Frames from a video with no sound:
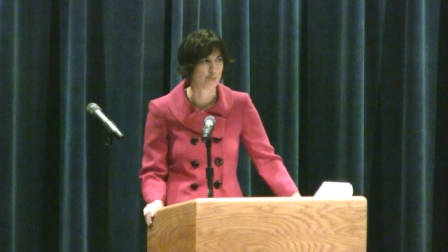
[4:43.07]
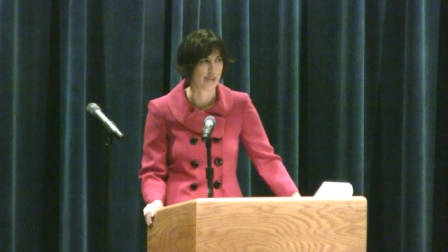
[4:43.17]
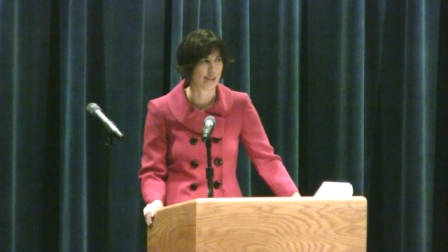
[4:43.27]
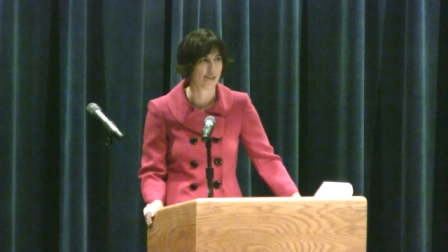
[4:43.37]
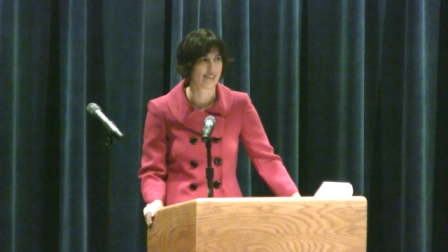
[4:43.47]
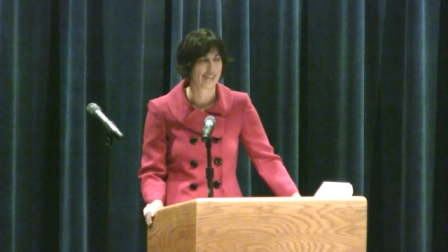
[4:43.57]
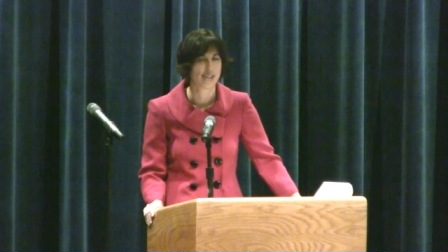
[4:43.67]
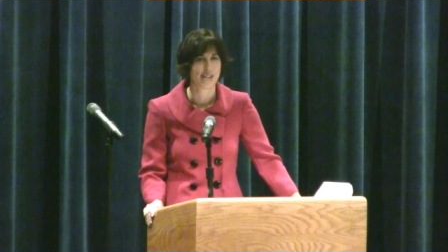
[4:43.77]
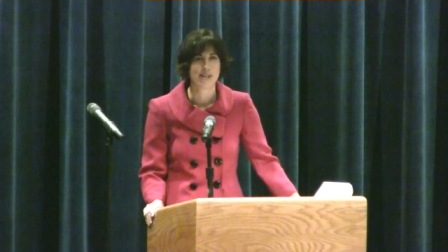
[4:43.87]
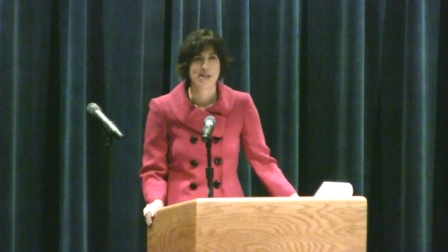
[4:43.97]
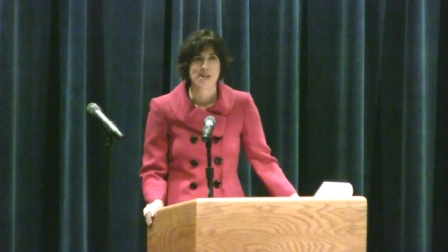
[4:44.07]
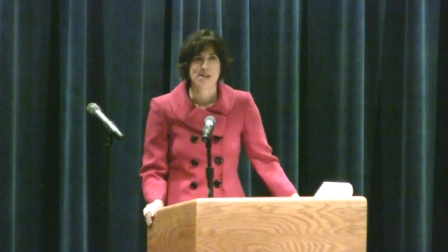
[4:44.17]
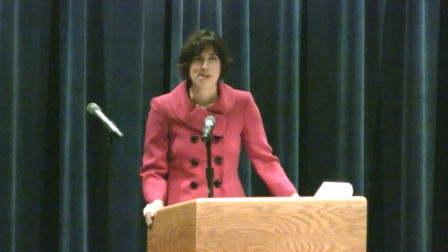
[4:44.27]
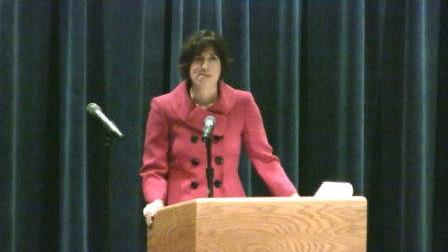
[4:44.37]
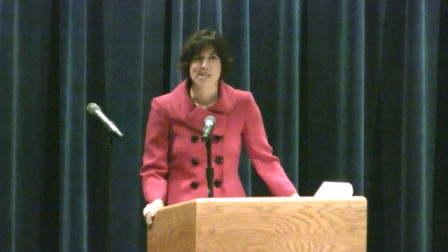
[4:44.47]
speaker,
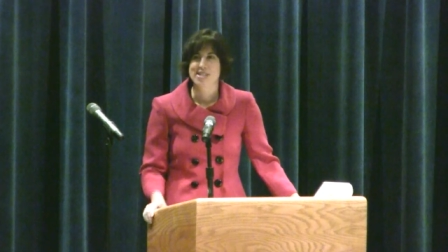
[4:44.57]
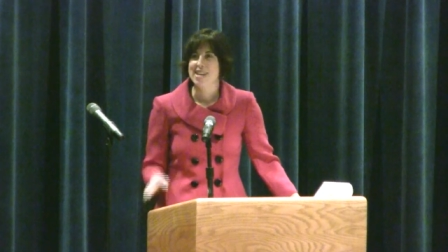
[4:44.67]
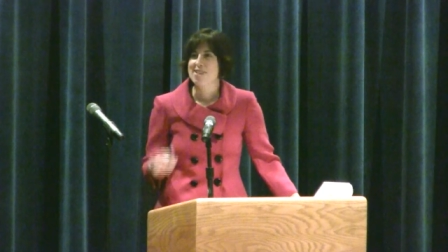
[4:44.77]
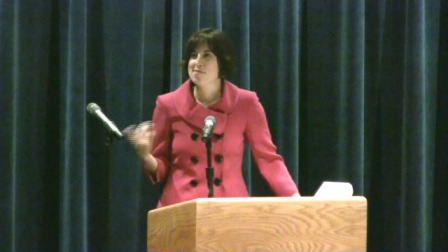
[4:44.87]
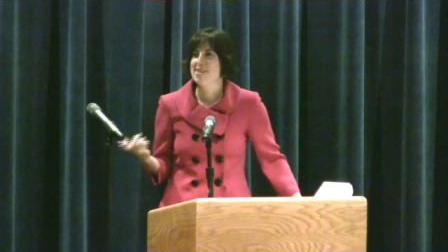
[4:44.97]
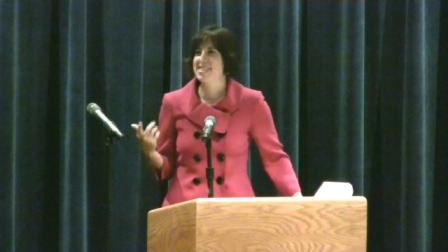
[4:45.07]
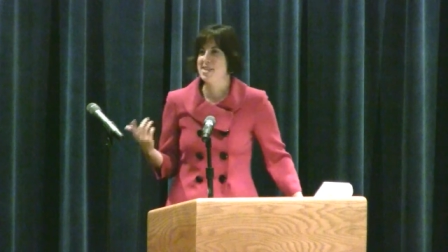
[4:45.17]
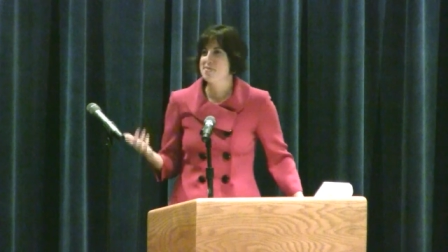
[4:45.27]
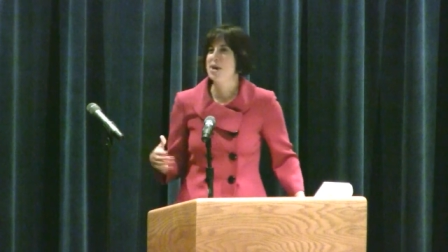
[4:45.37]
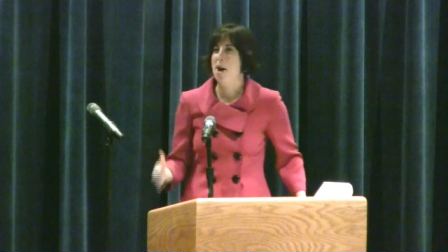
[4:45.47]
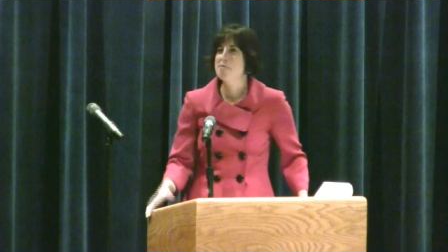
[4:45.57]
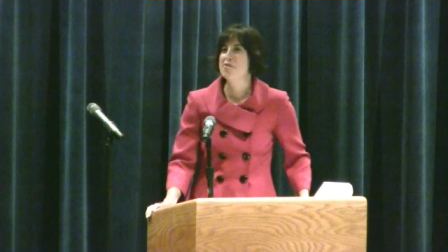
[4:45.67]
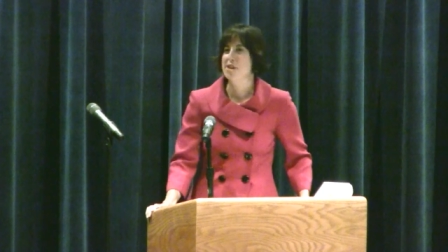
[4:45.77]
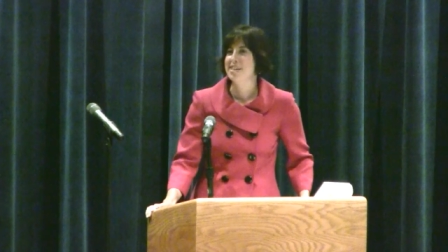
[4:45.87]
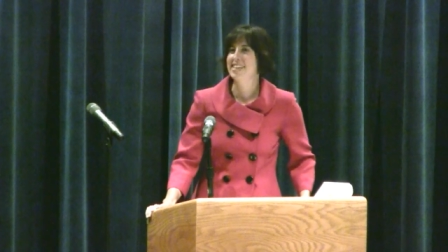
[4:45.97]
which gives me some
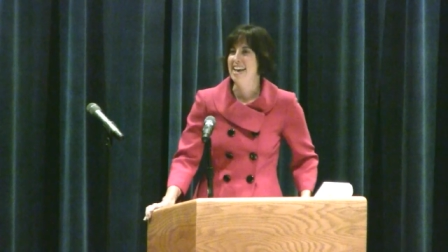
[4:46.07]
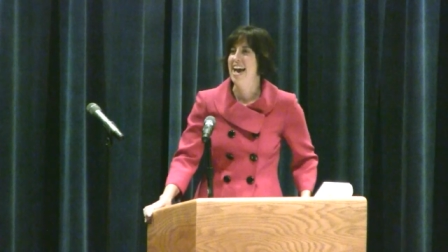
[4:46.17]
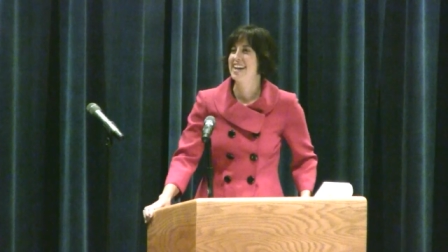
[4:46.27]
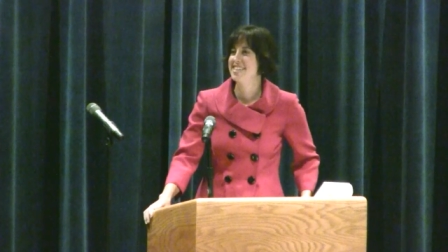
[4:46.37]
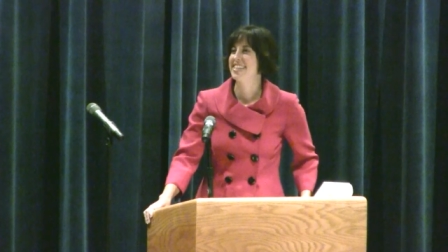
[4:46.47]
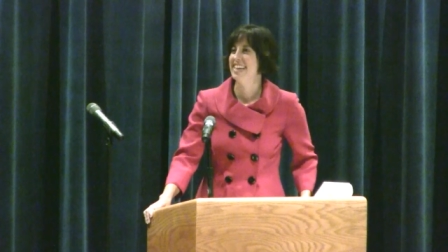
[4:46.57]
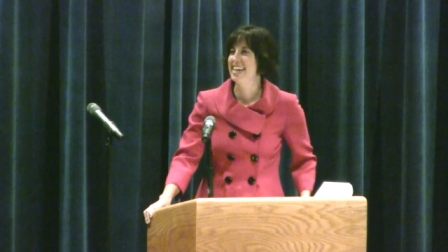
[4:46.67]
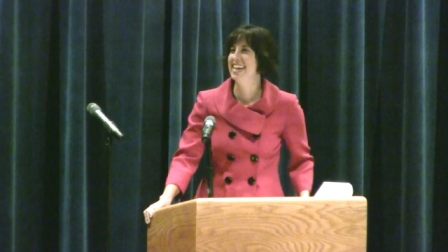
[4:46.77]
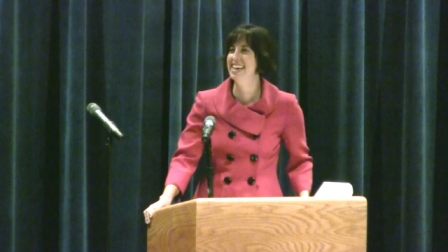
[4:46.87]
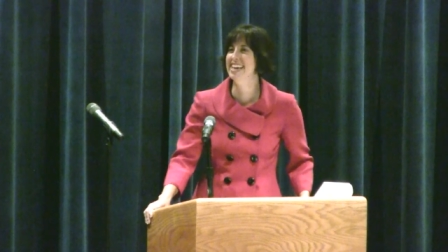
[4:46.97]
comfort, actually,